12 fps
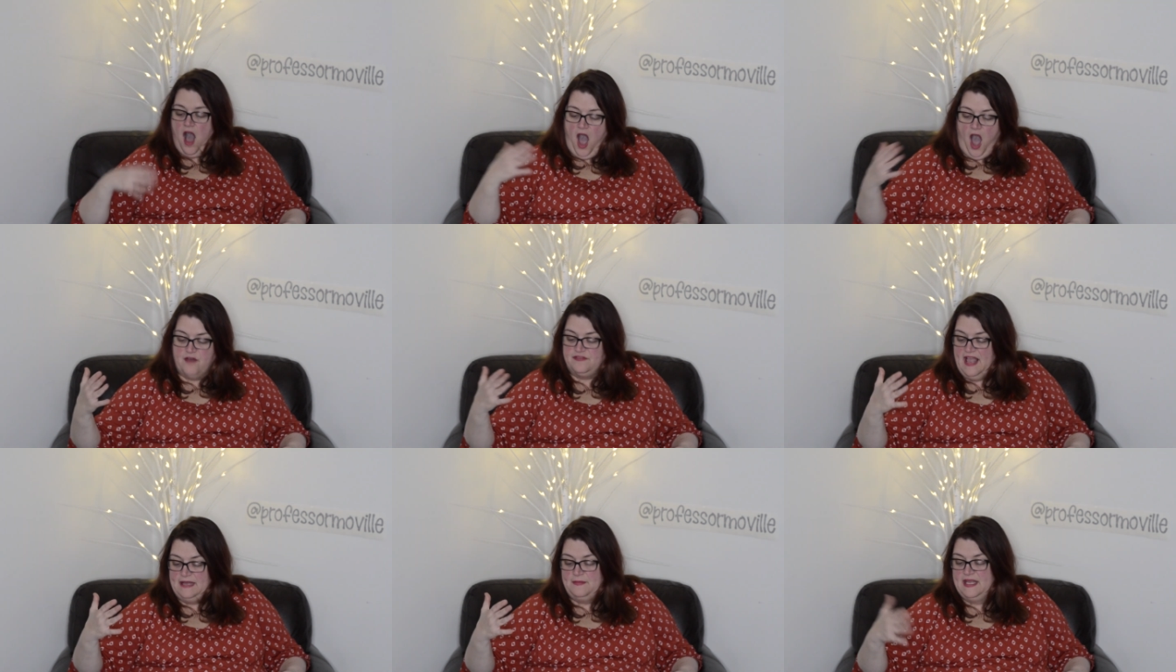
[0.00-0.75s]

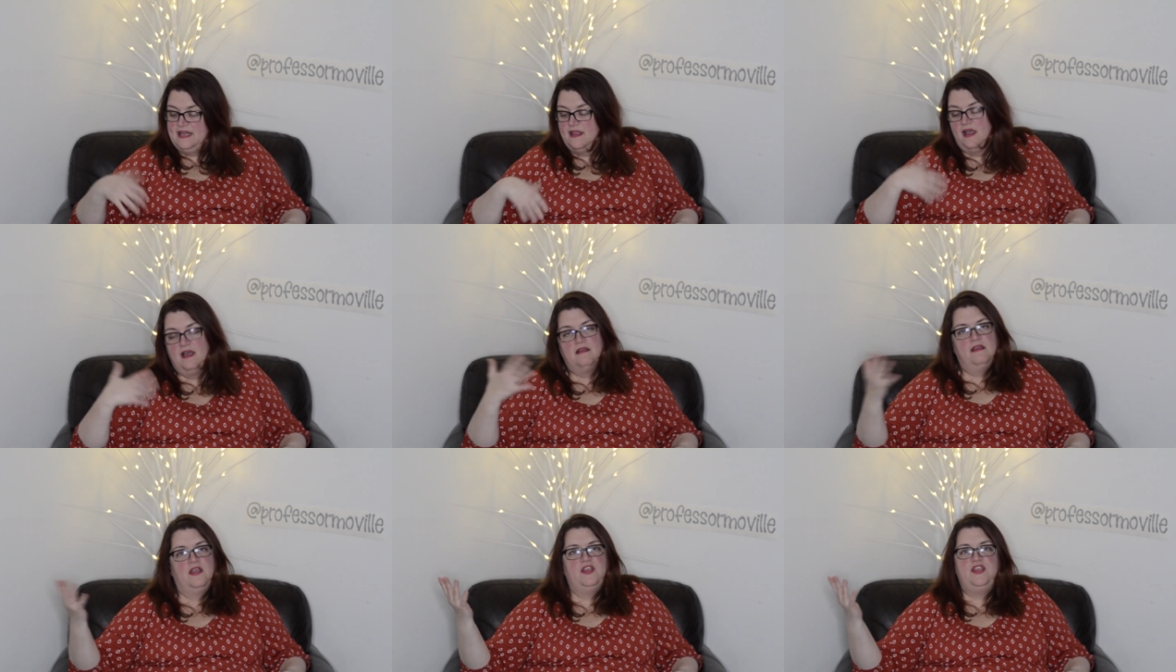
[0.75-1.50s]
Offline
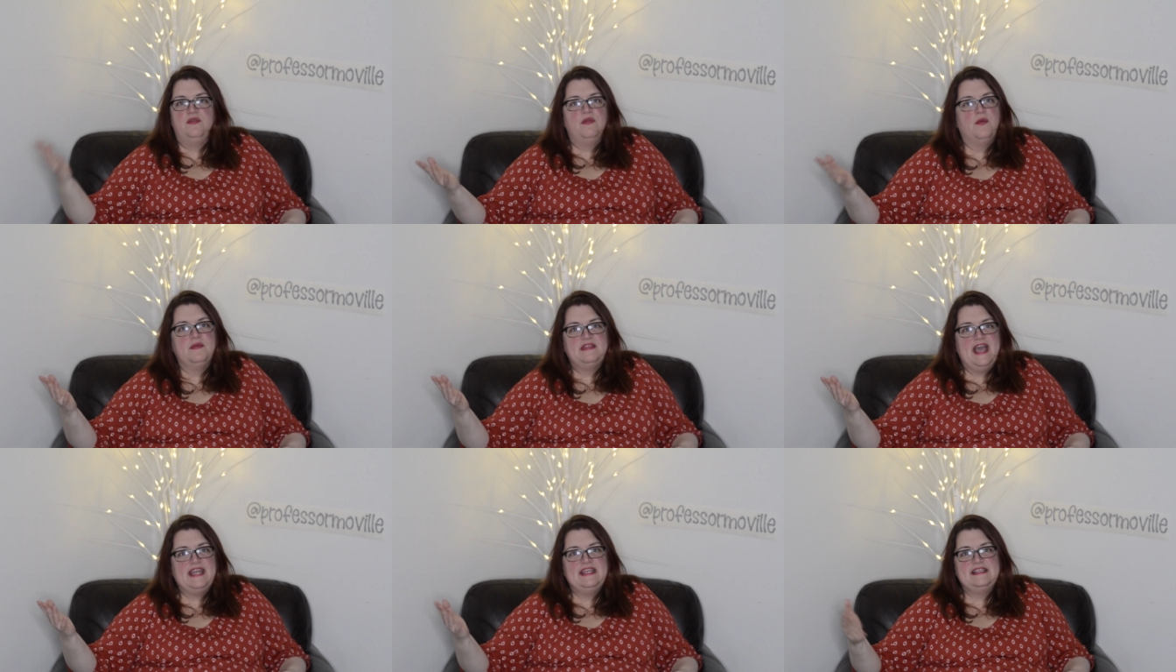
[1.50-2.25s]
media, you know what
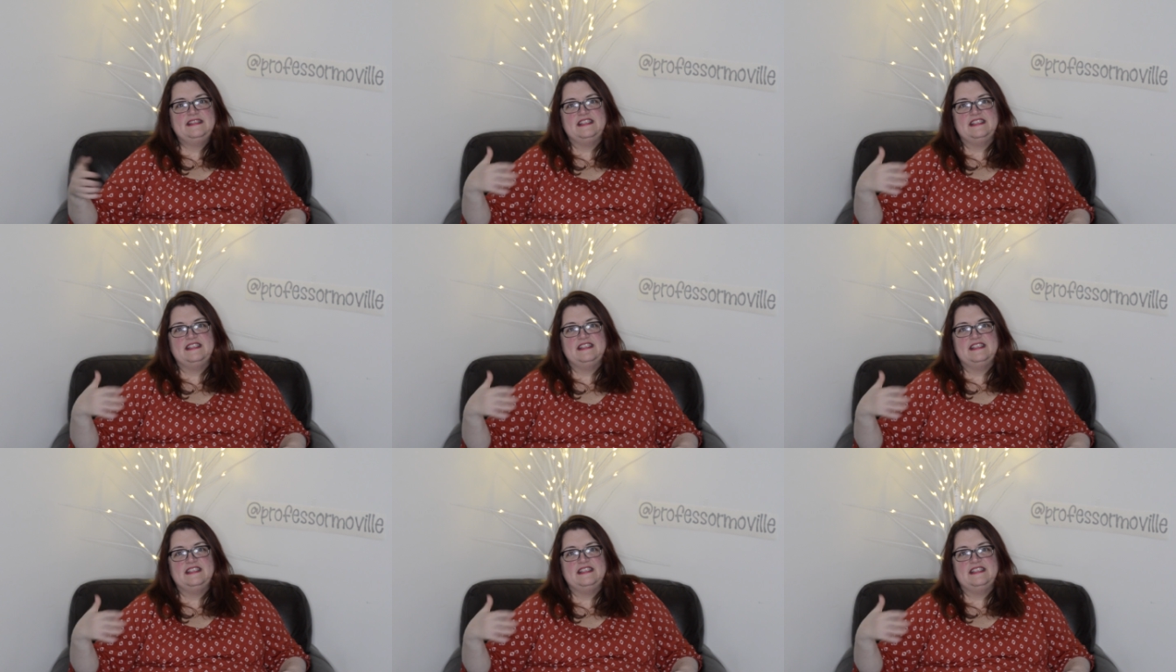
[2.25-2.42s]
that is.